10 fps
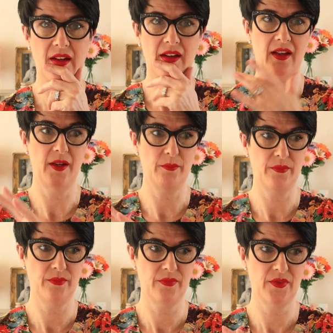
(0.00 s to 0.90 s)

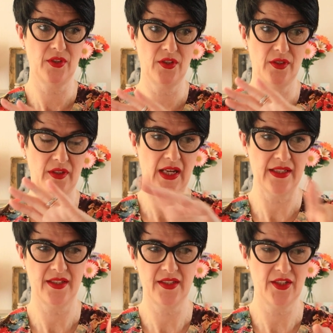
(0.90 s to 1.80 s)

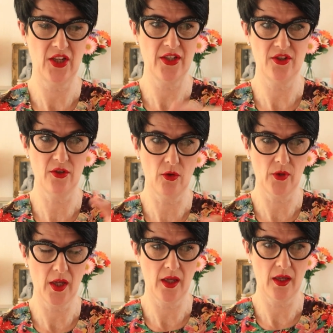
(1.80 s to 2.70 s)
has a suggestion on
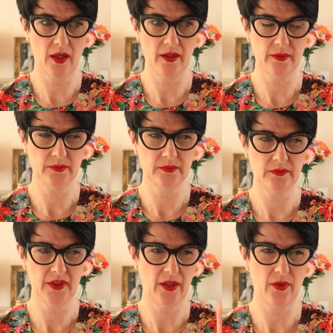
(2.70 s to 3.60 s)
her,
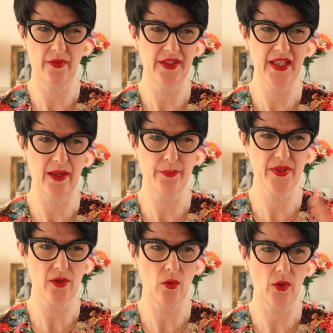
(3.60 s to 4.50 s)
you know, like the
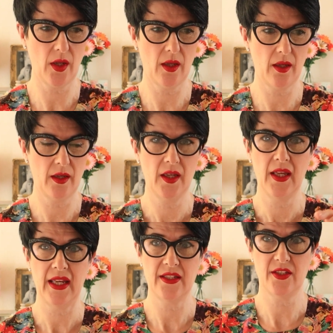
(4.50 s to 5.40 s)
tips on her
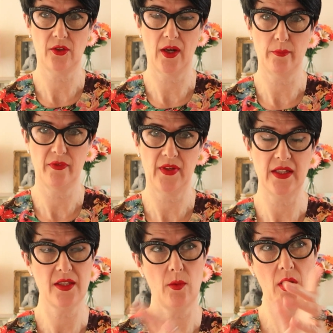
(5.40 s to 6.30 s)
Instagram feed,
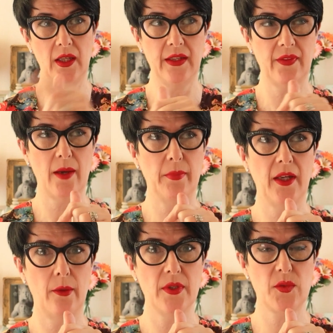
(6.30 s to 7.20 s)
so I'll link that
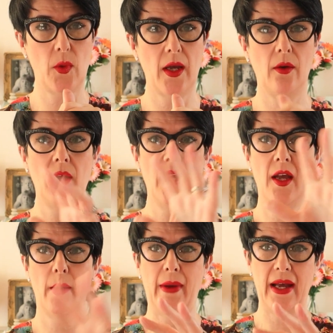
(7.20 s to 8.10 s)
below as well,
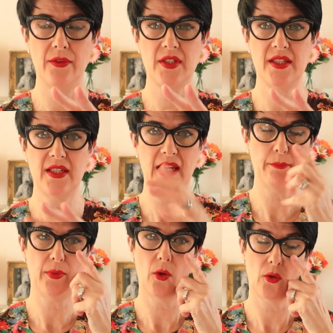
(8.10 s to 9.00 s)
about how to steam
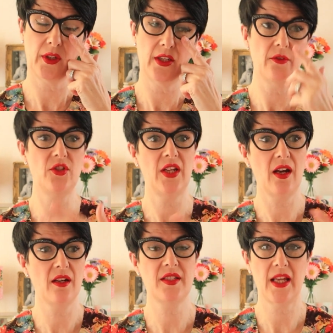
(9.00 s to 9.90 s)
block, you know, and she
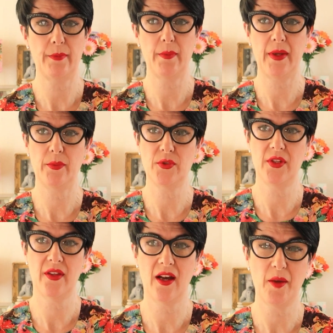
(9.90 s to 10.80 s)
asks how many people
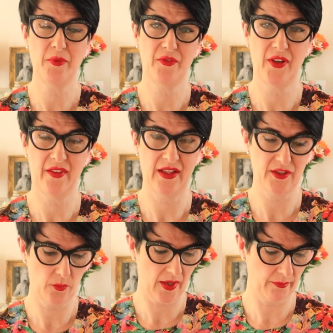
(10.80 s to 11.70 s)
do that. I prefer that
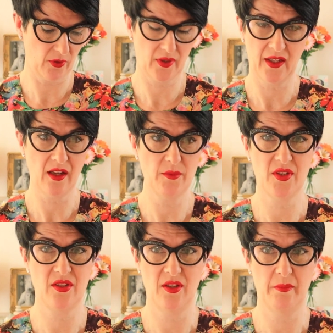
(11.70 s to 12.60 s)
to wet blocking. I'm
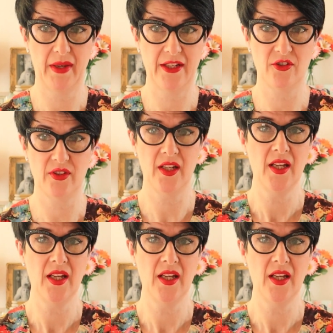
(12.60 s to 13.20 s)
just too impatient,